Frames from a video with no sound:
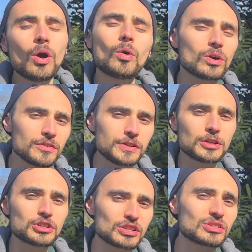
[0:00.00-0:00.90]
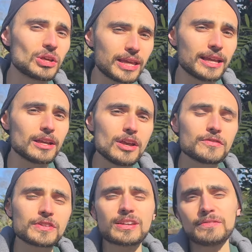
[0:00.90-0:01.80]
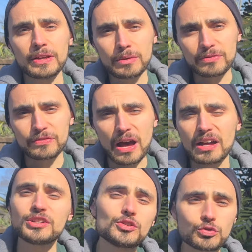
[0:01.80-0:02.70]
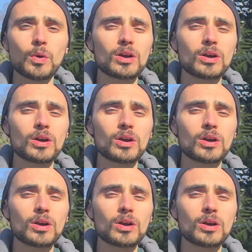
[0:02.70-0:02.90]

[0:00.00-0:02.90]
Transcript: or if you're just looking for something with unusual